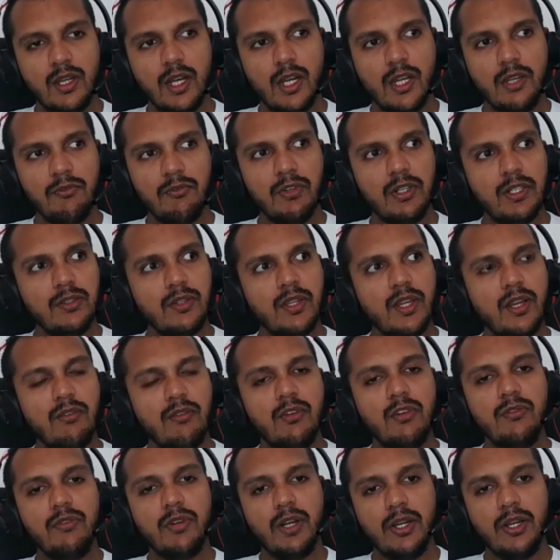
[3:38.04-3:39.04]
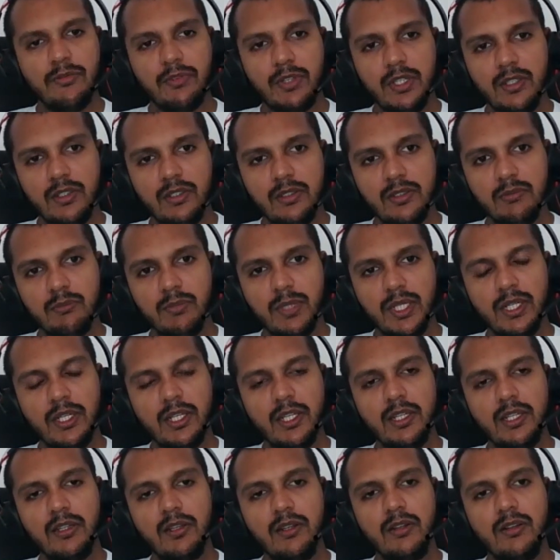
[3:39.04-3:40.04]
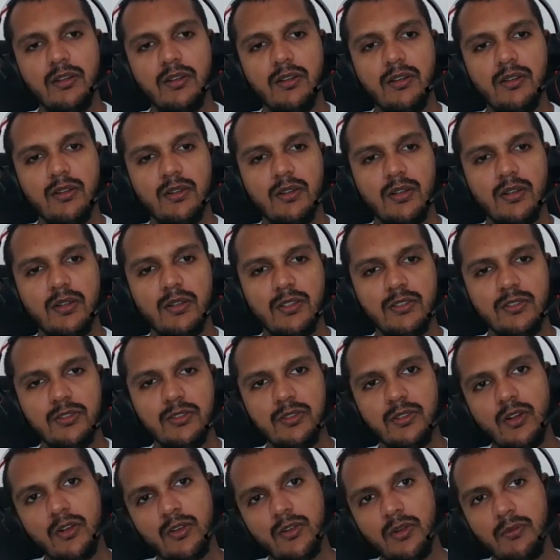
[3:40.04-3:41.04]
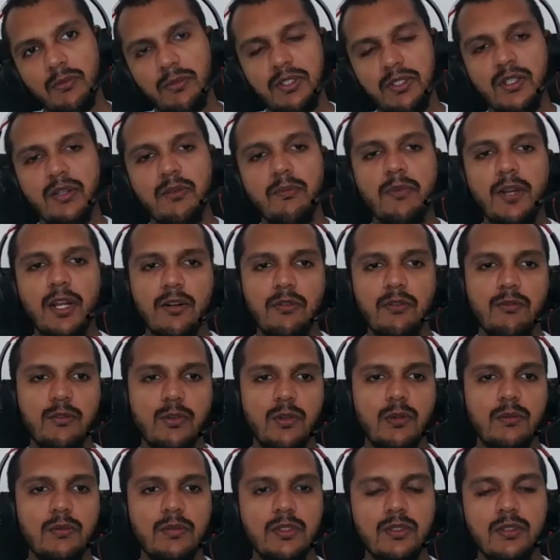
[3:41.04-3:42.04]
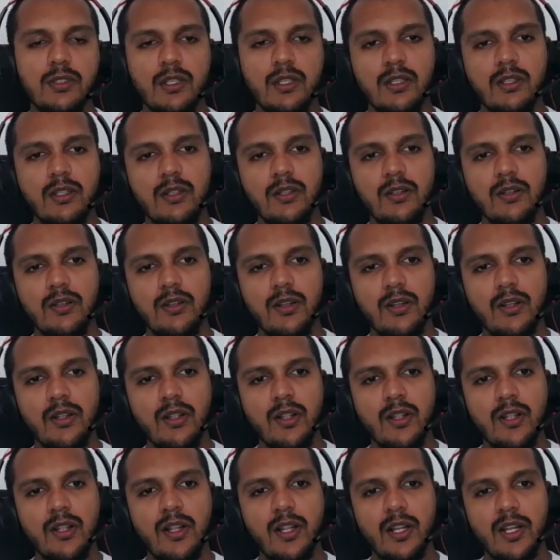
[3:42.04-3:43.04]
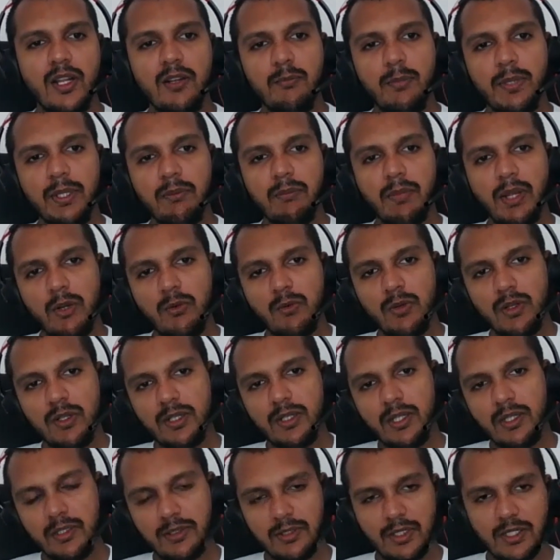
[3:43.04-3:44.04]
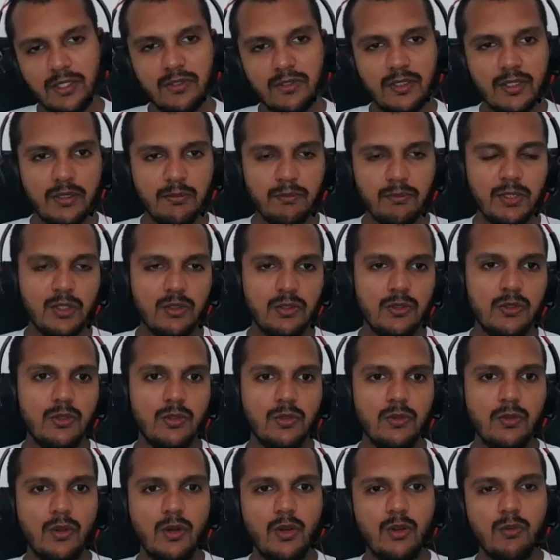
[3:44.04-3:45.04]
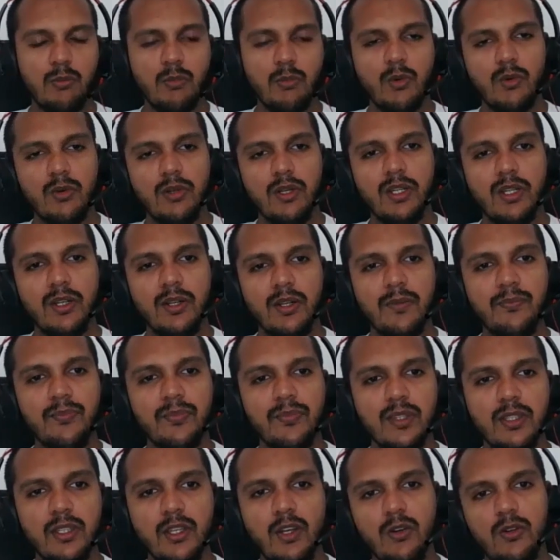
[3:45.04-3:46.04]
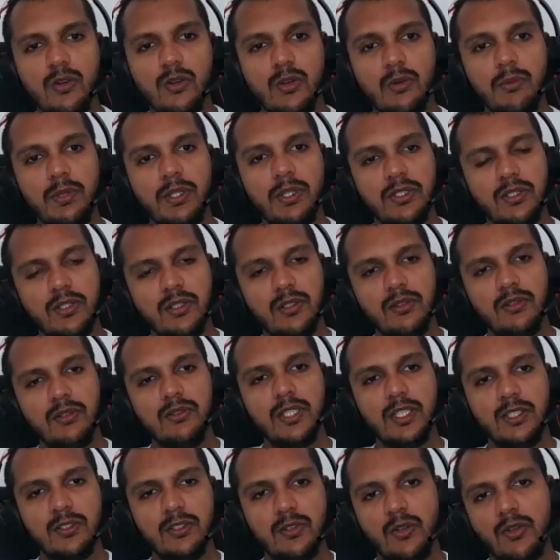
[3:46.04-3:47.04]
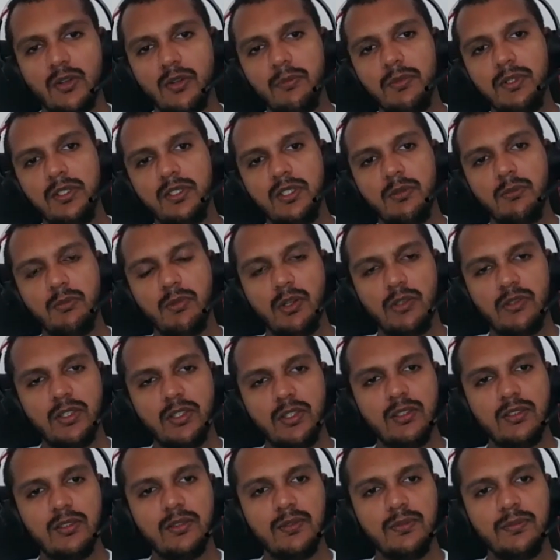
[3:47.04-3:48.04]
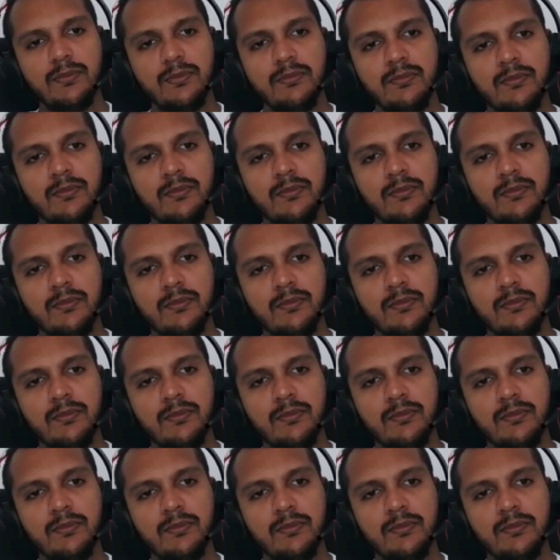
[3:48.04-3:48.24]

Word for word: I worked there for five years, building automation platforms, uh, helping manual testing to onboard uh, the automation, test automation process.